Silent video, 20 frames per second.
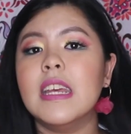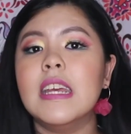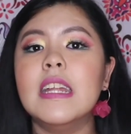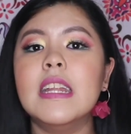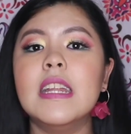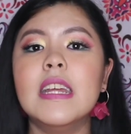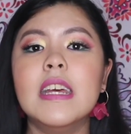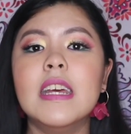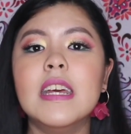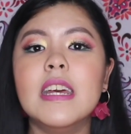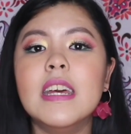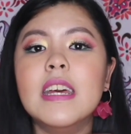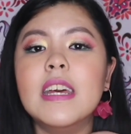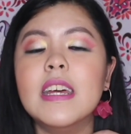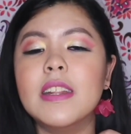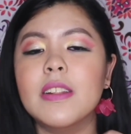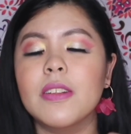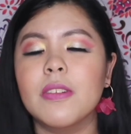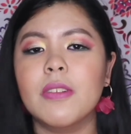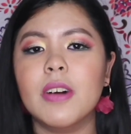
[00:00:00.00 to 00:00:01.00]
You
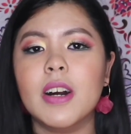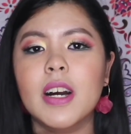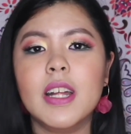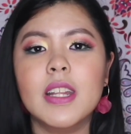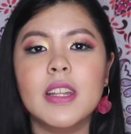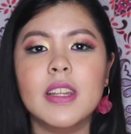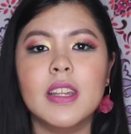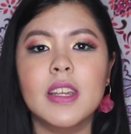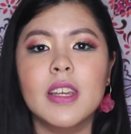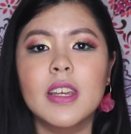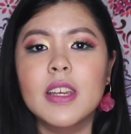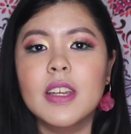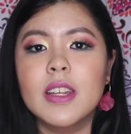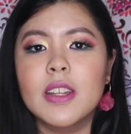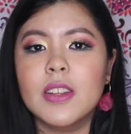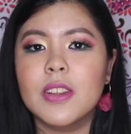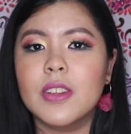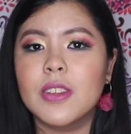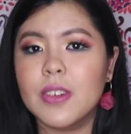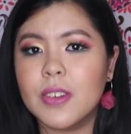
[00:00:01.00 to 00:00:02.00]
need
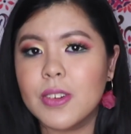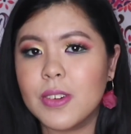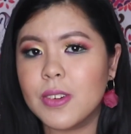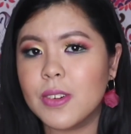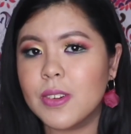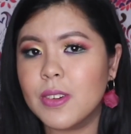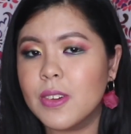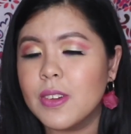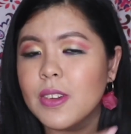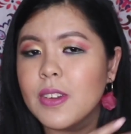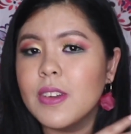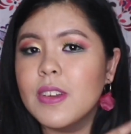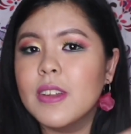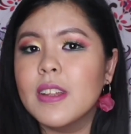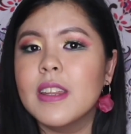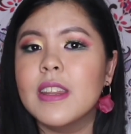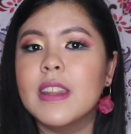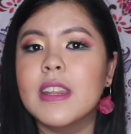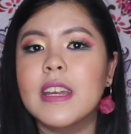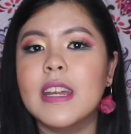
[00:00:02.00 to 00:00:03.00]
1, 2,
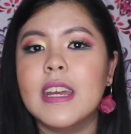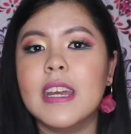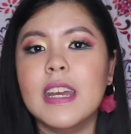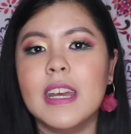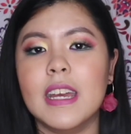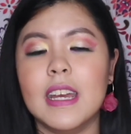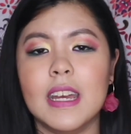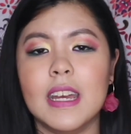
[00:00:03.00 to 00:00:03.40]
3.